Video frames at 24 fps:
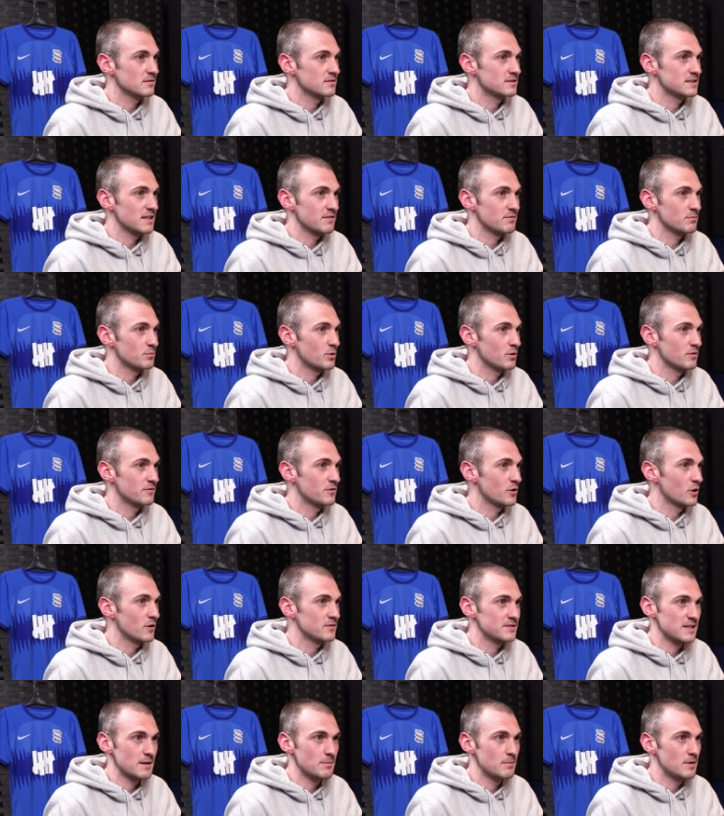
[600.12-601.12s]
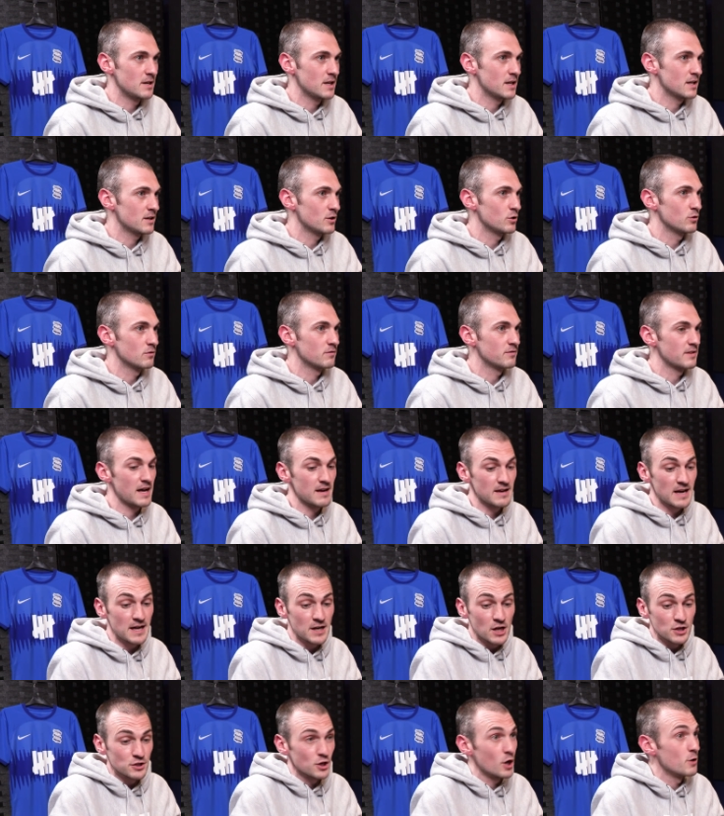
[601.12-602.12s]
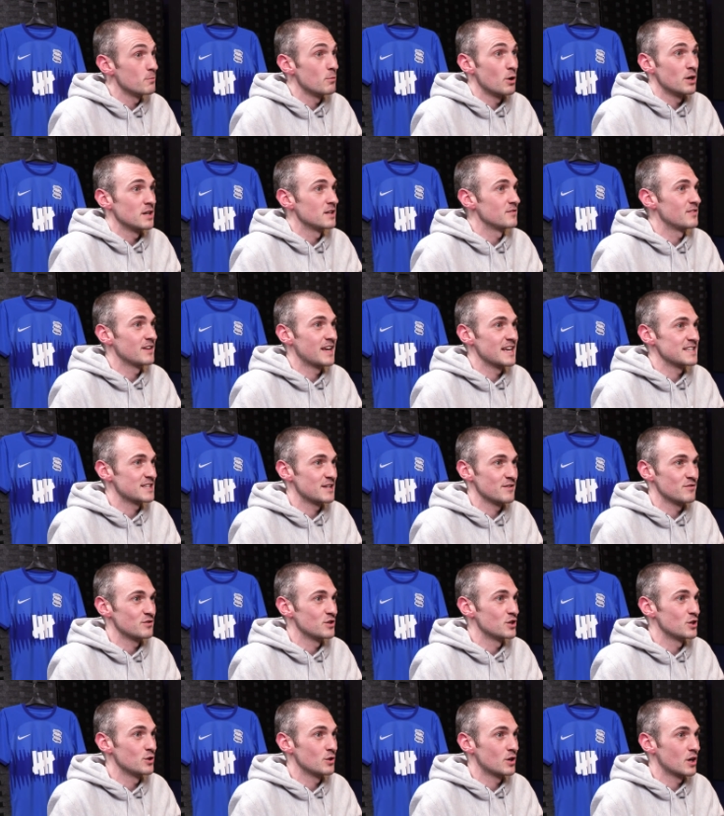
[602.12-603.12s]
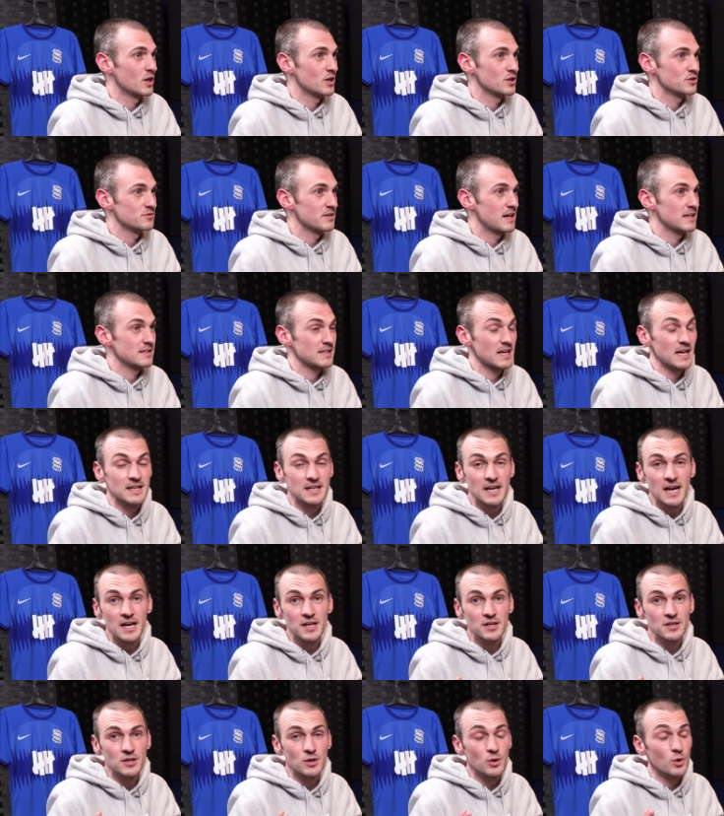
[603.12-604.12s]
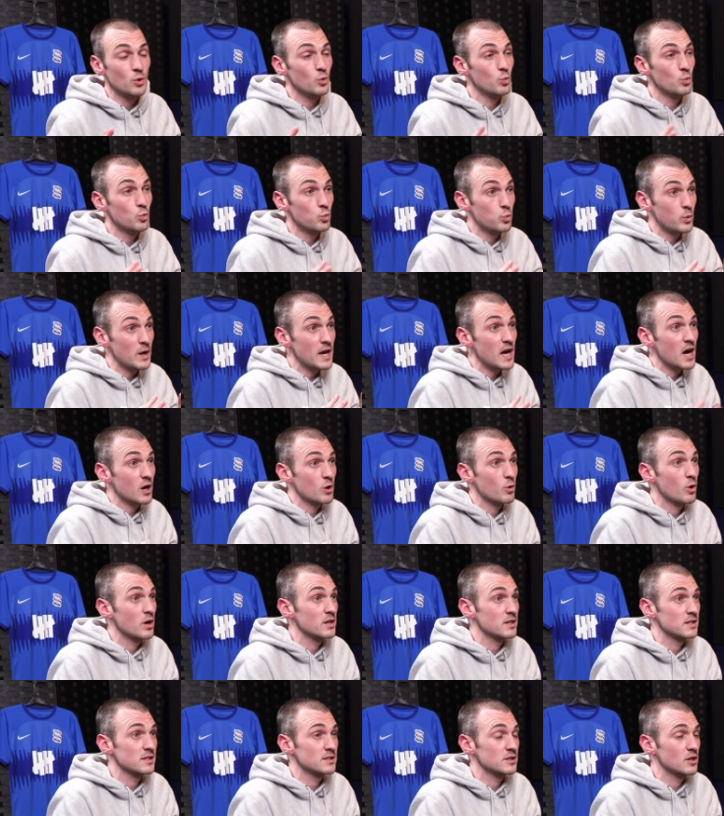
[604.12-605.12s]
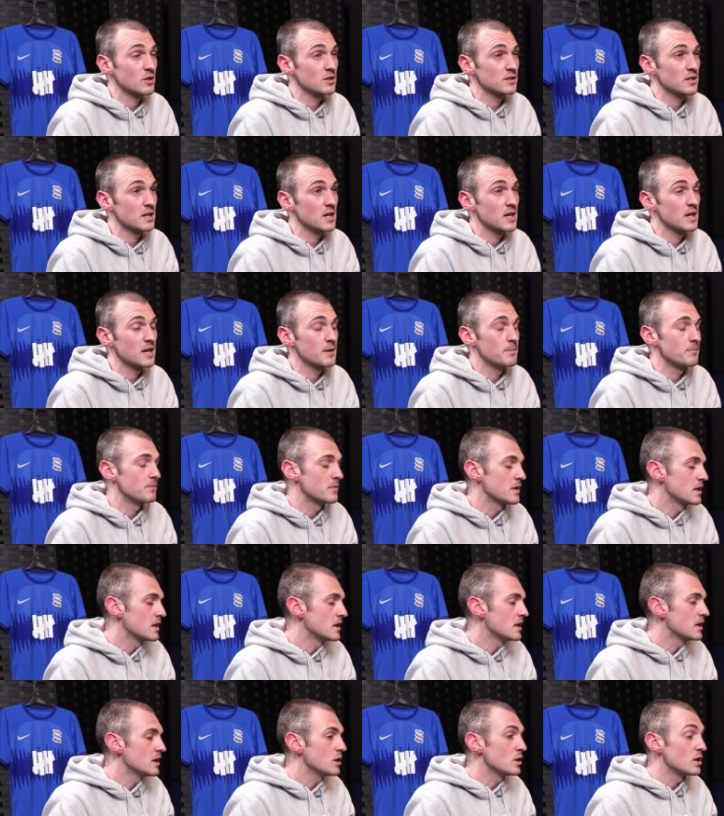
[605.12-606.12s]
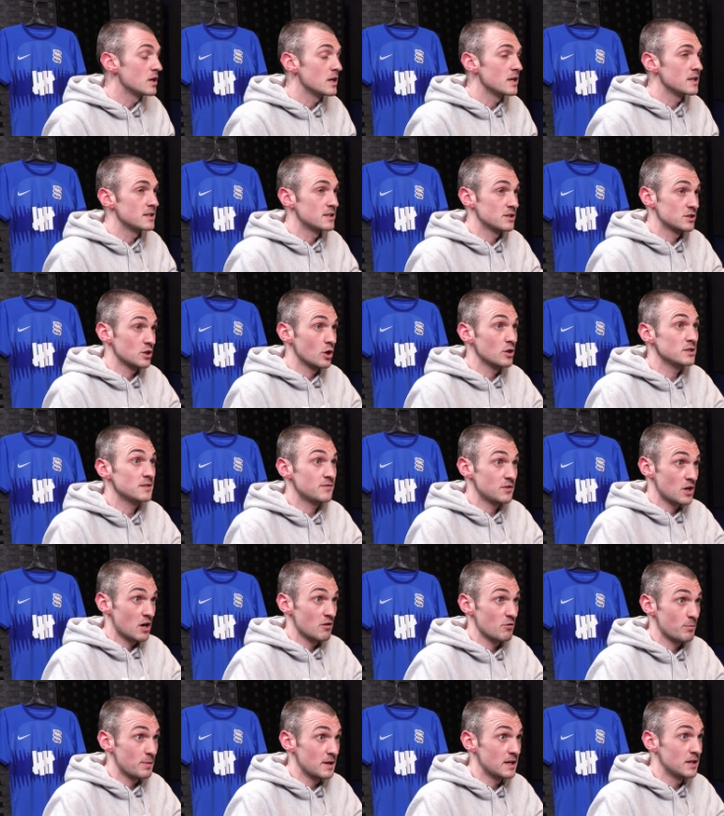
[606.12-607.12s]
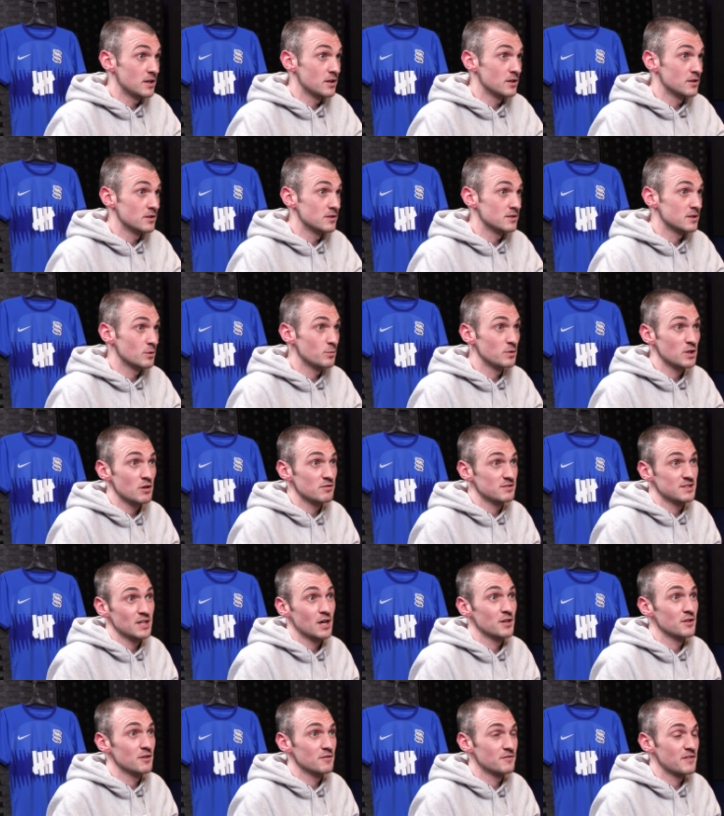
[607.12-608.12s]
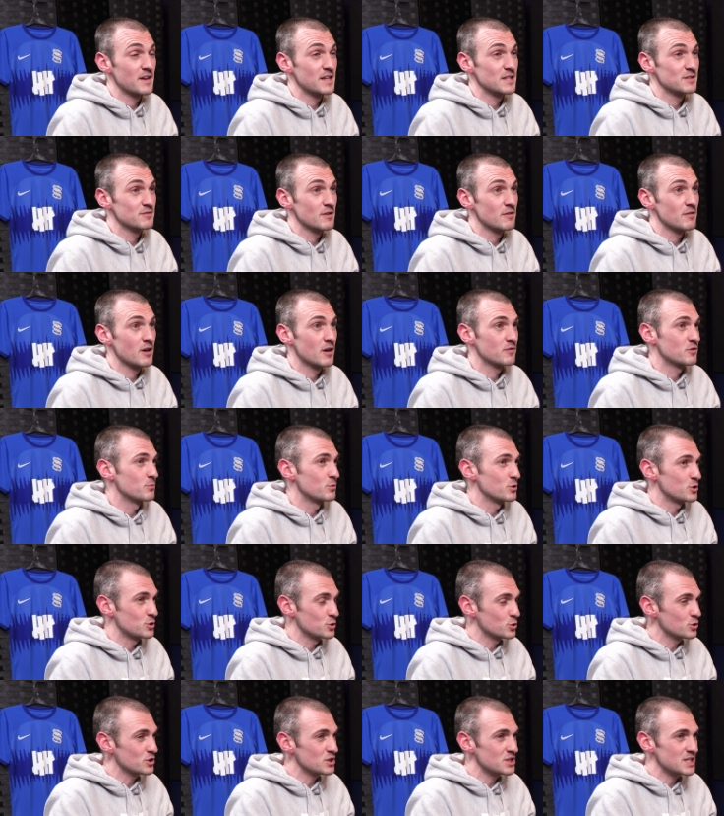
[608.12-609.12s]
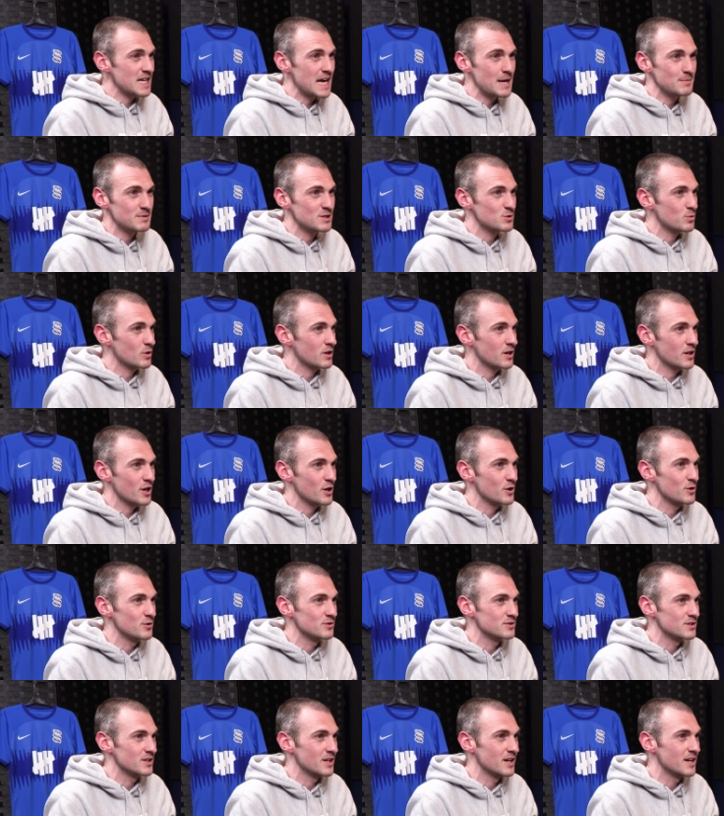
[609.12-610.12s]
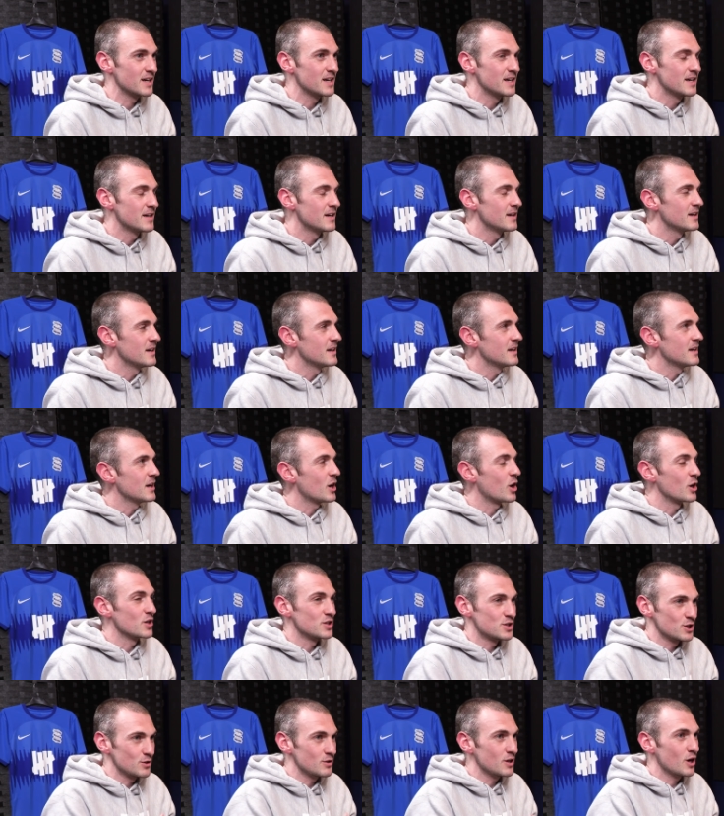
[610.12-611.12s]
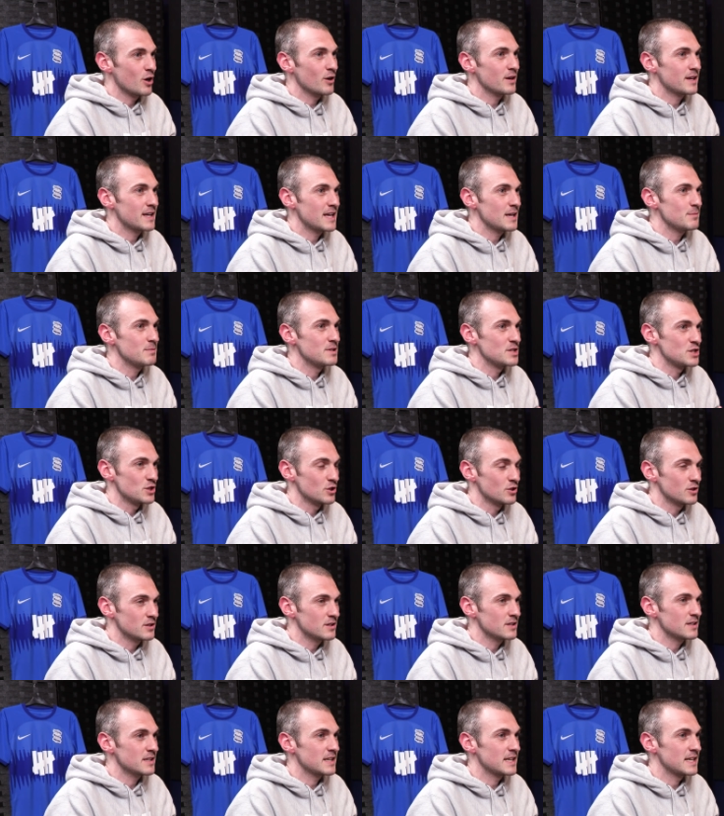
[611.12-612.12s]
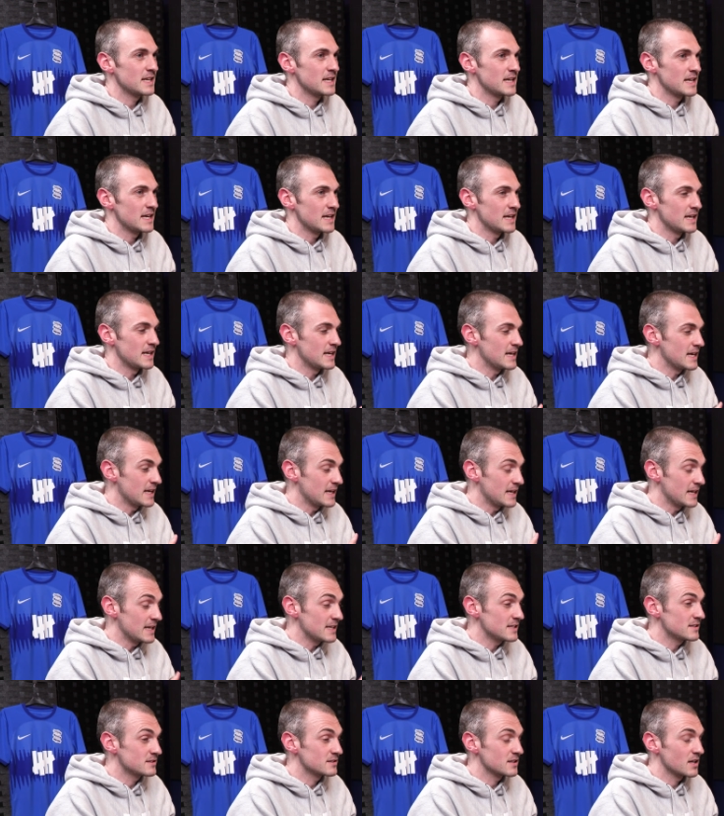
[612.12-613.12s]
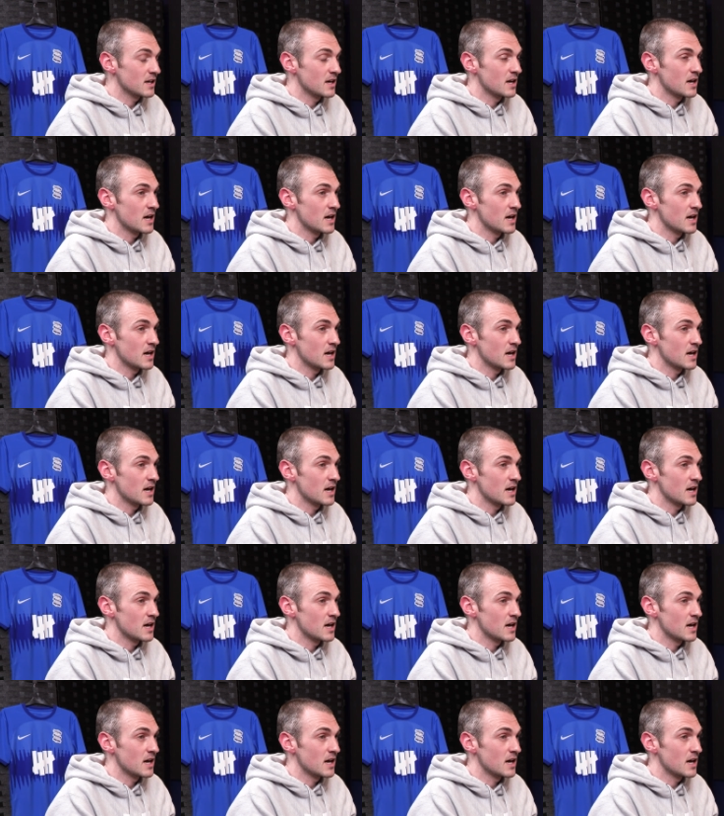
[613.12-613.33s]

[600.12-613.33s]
7.5, 10 million. Love that. And I don't mind if he gets given a new contract. And we are quite decisive in our opinions, and we don't sit on the fence very often. But Jordan James is one of those that I do like him. He's young. He's